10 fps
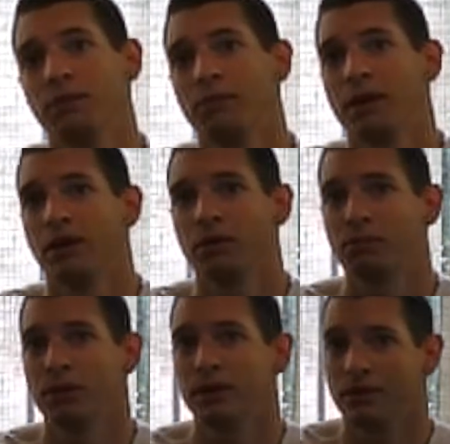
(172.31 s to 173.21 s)
it may
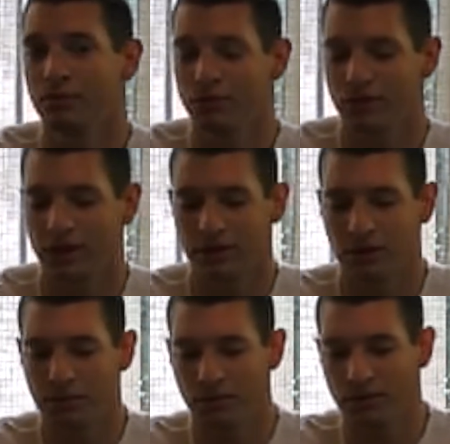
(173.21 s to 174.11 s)
not be the most
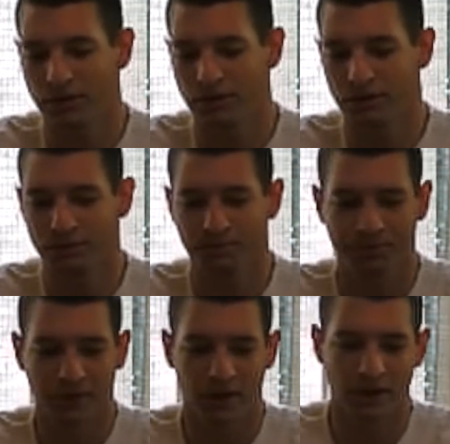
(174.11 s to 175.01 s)
economical thing to do.
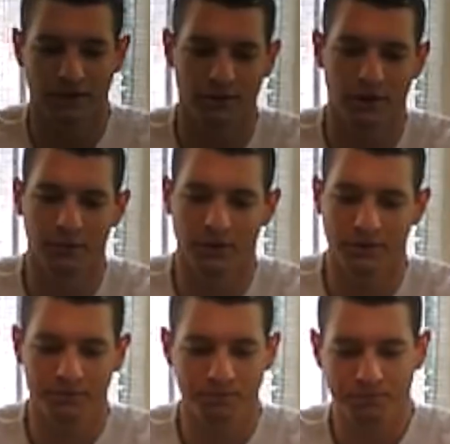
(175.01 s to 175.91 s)
Alright, so anyways,